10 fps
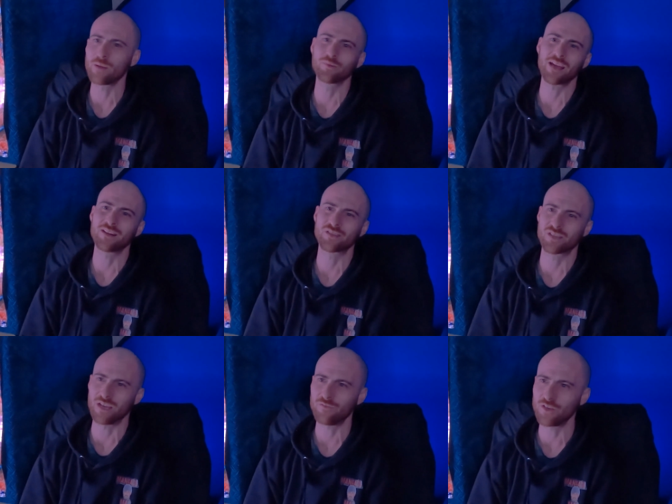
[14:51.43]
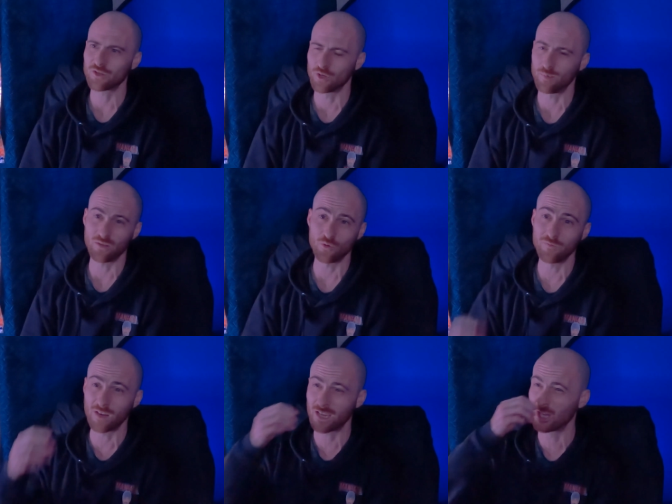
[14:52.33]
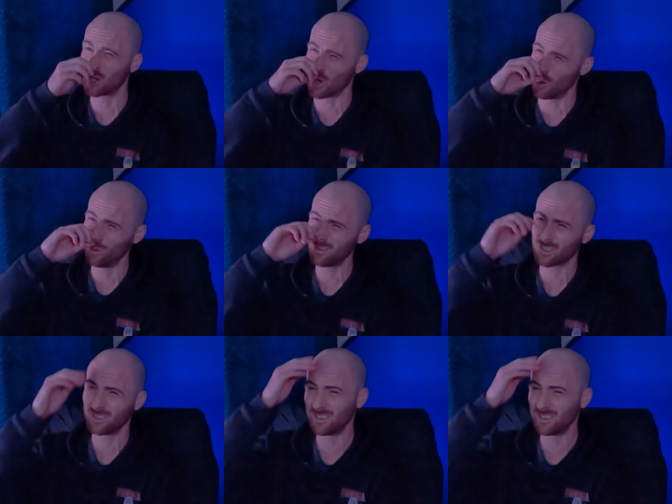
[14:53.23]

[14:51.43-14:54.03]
able to get a stiffy because you'll be too fucking cold.